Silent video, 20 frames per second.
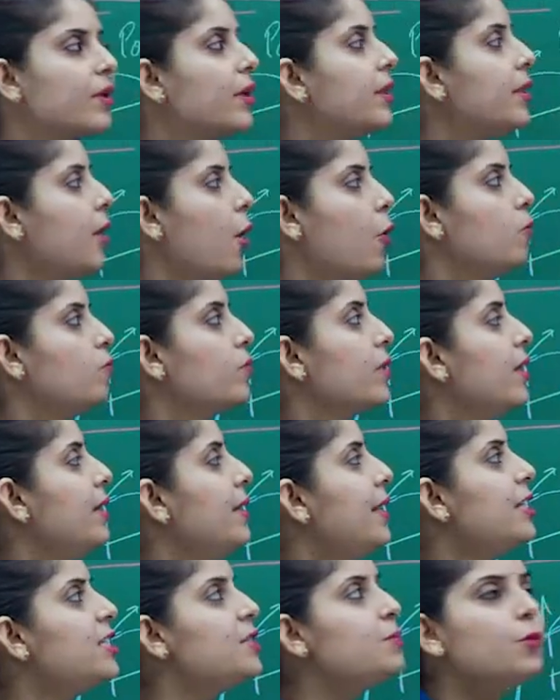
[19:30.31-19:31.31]
Now,
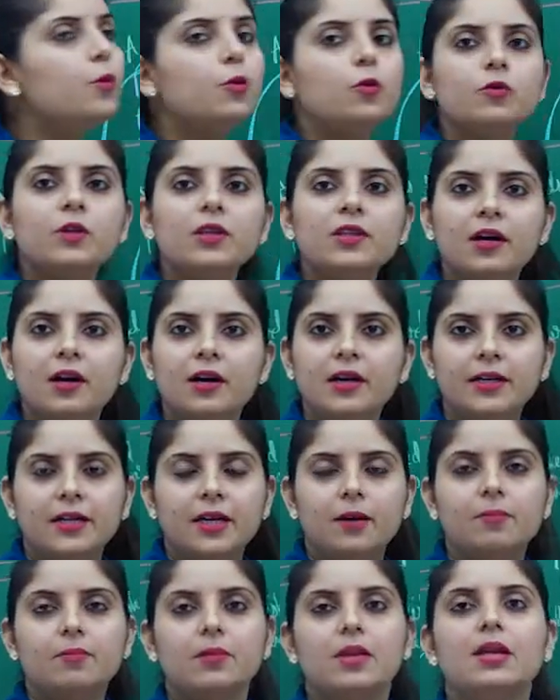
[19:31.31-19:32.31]
let's move to the third
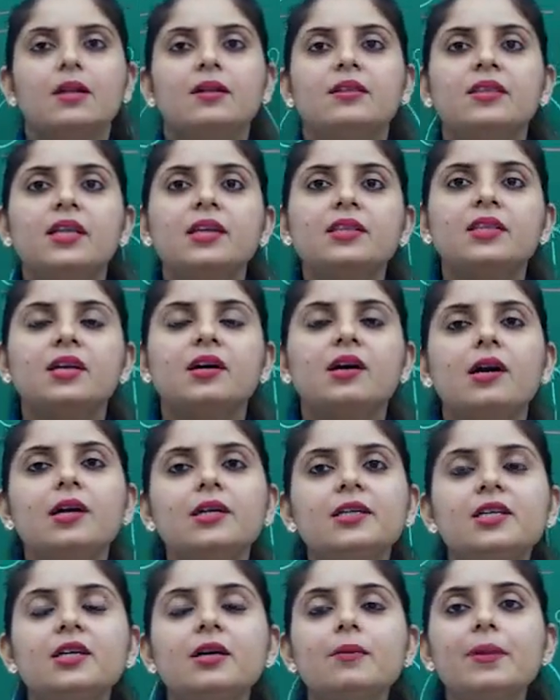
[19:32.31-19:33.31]
term. The third
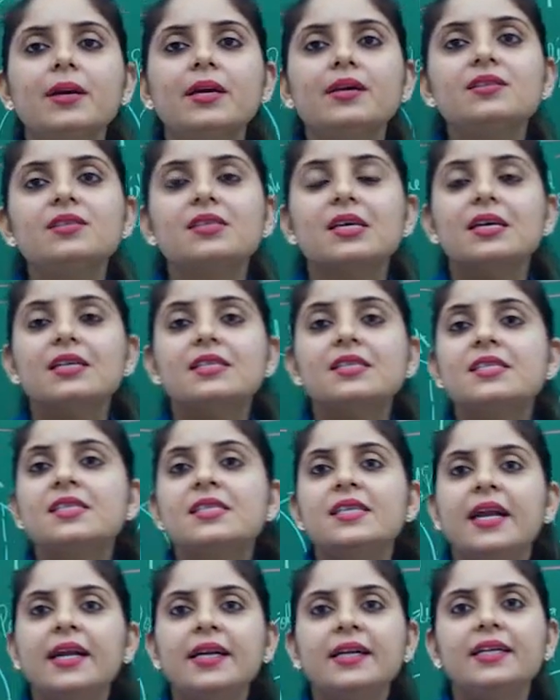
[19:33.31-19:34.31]
term is
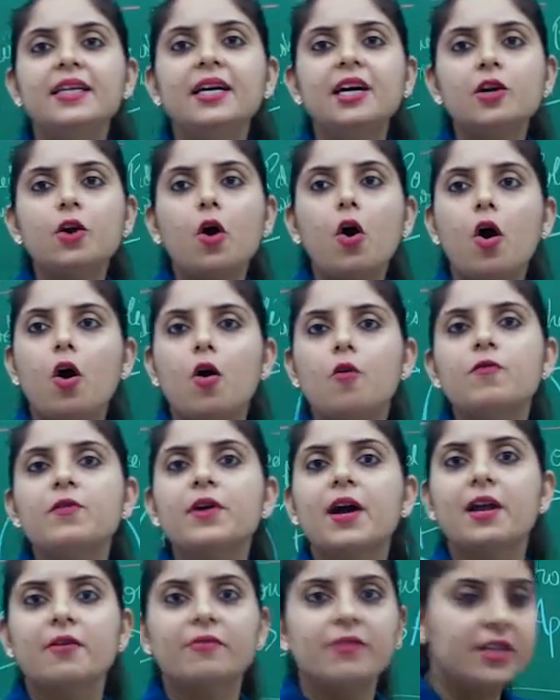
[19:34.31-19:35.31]
center of
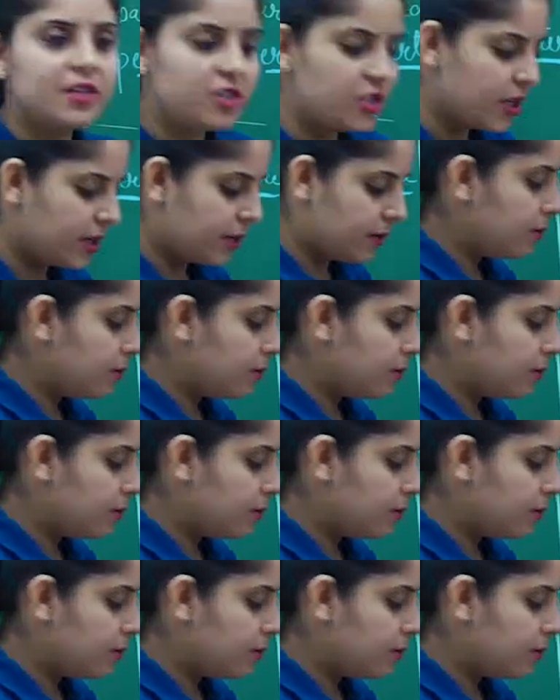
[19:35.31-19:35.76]
curvature.